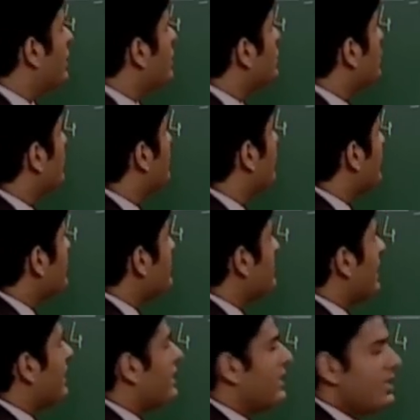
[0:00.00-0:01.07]
So this
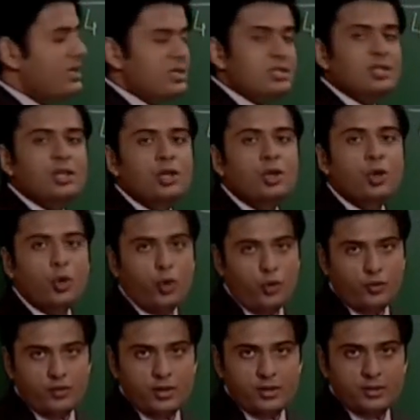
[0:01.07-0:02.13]
study is
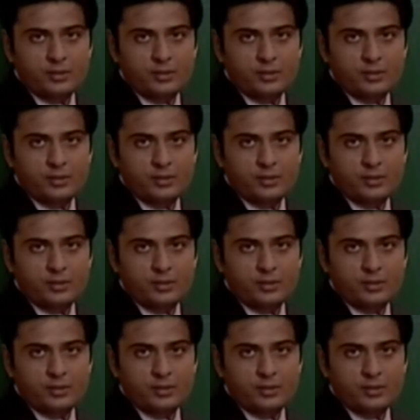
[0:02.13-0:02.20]
over.